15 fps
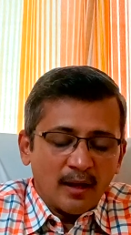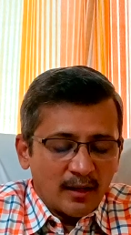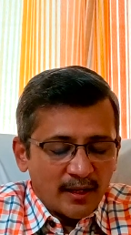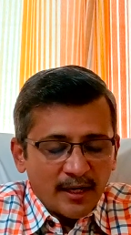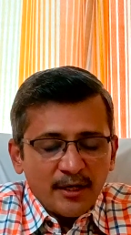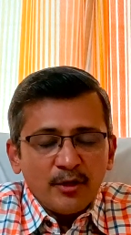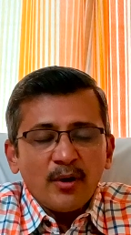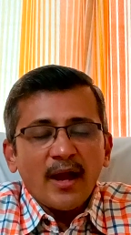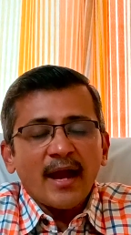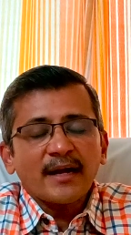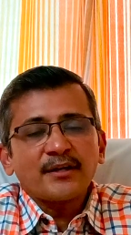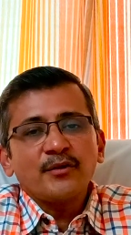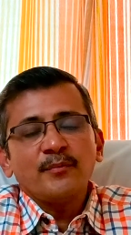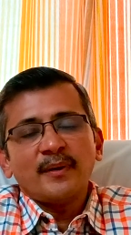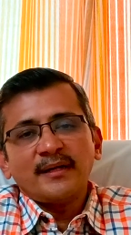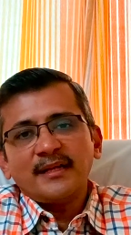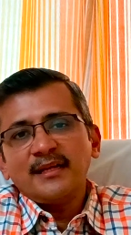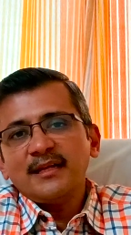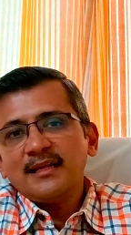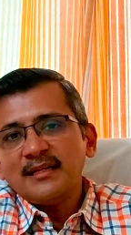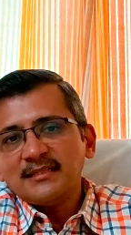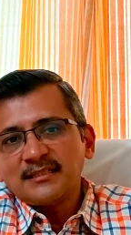radioactive
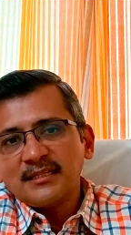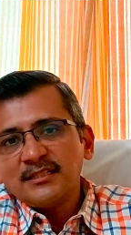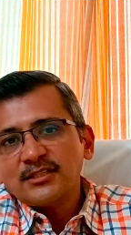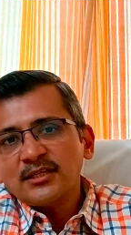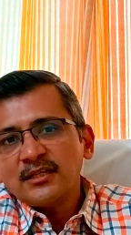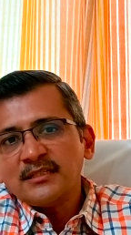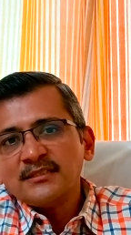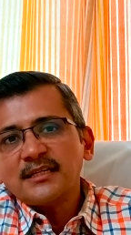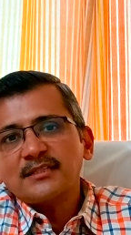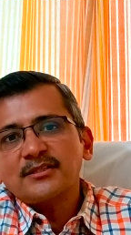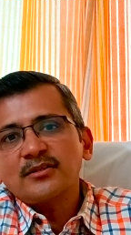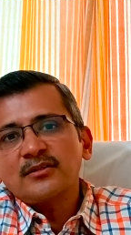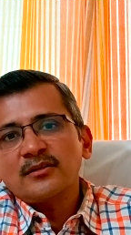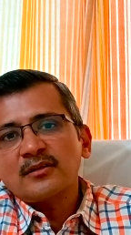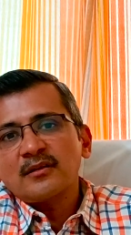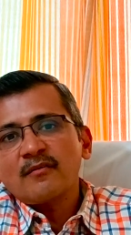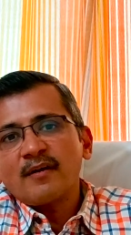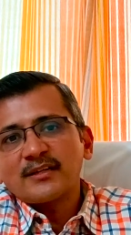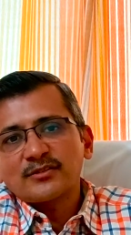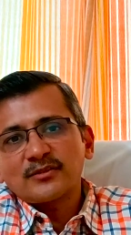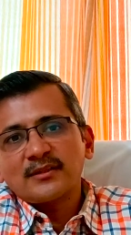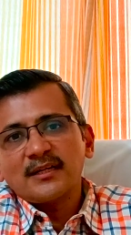material is injected into the
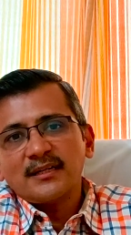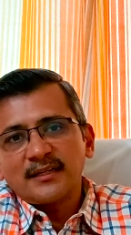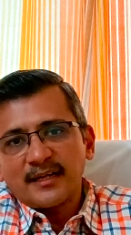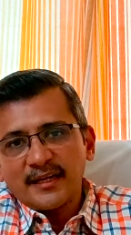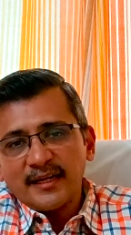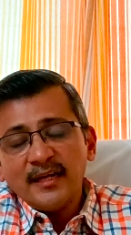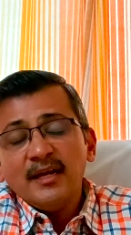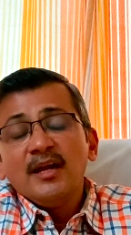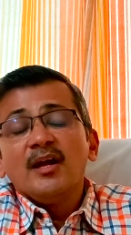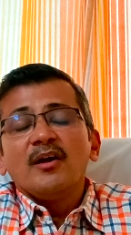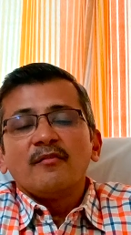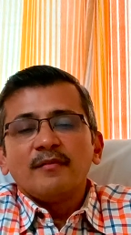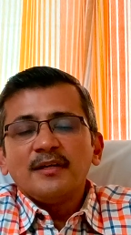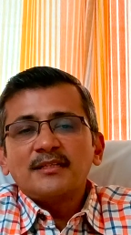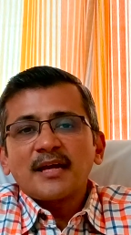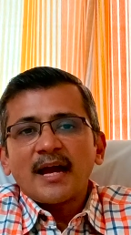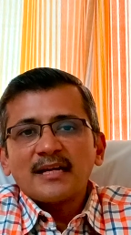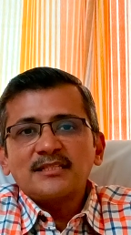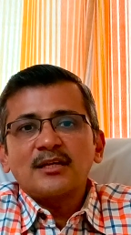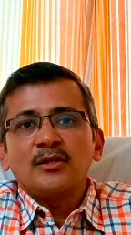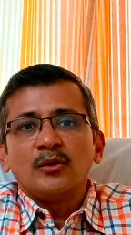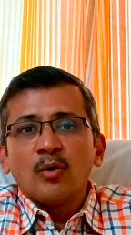vascular tree, which
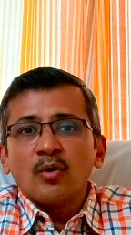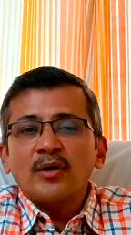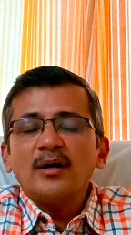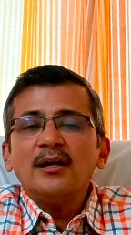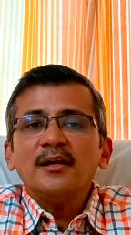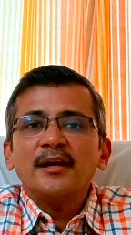has a local